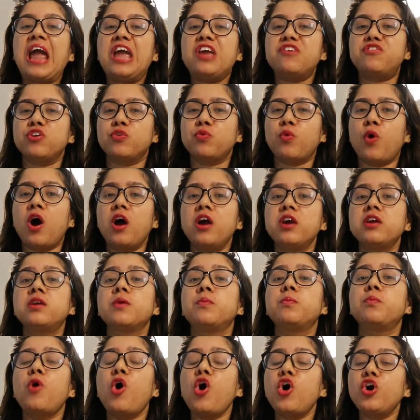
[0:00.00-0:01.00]
If you
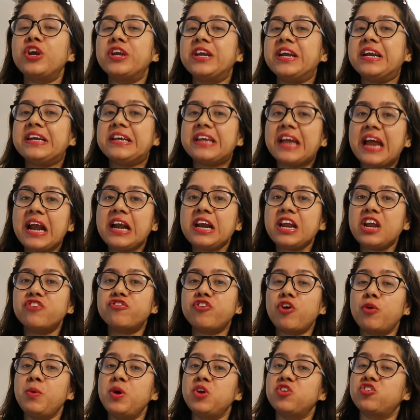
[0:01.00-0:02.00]
want more detailed
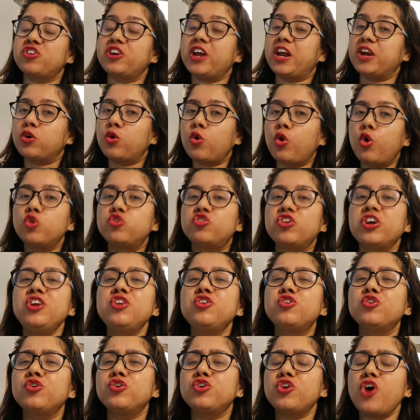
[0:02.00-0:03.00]
information and
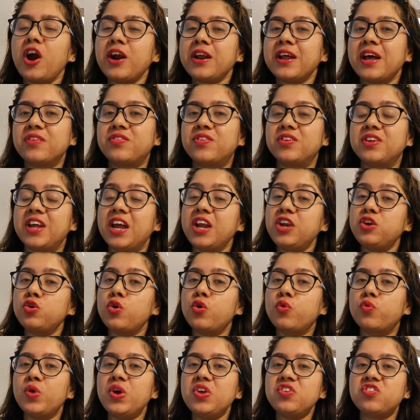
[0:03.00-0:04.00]
coaching, do not hesitate
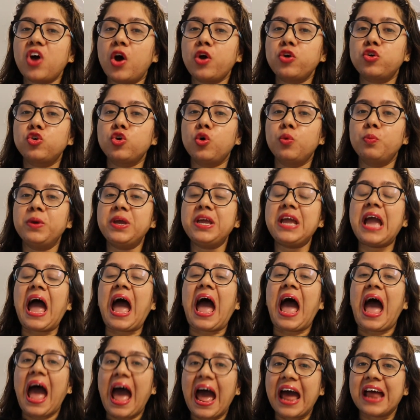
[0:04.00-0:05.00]
to reach out to
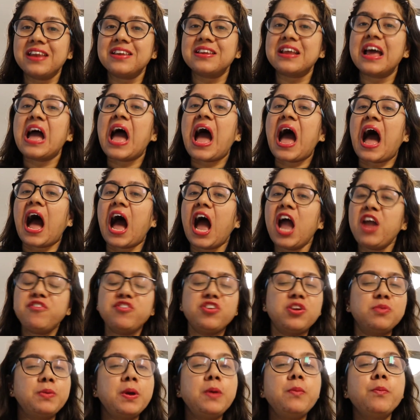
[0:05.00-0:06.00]
me and I
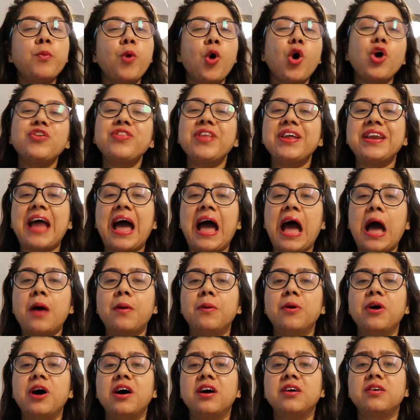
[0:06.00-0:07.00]
will be more than
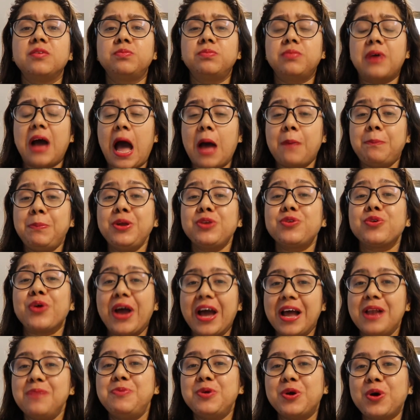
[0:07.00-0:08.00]
happy to
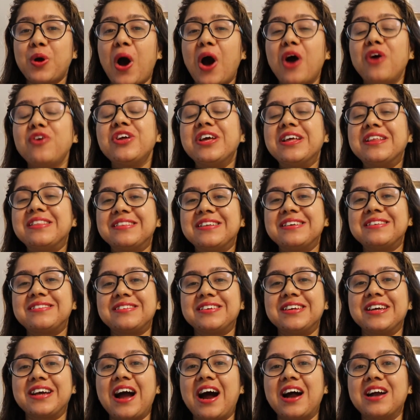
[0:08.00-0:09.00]
help you out in
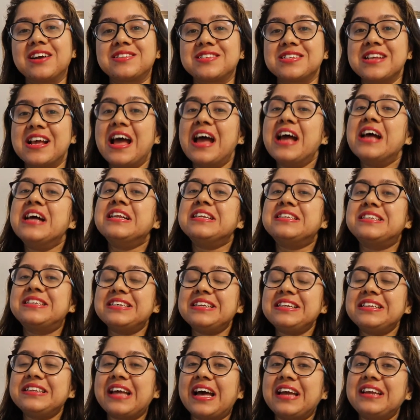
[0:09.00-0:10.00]
this regards.
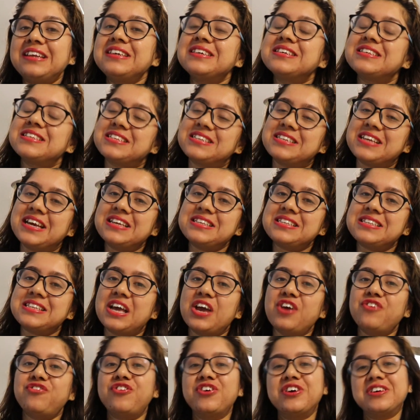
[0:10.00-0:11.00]
Till then, stay
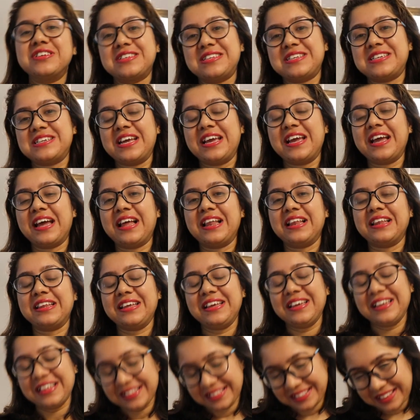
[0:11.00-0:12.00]
safe, stay
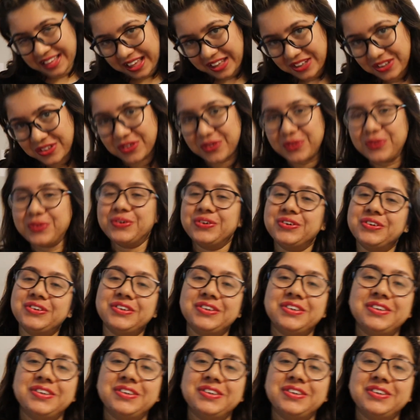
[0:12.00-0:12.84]
healthy. Thank you.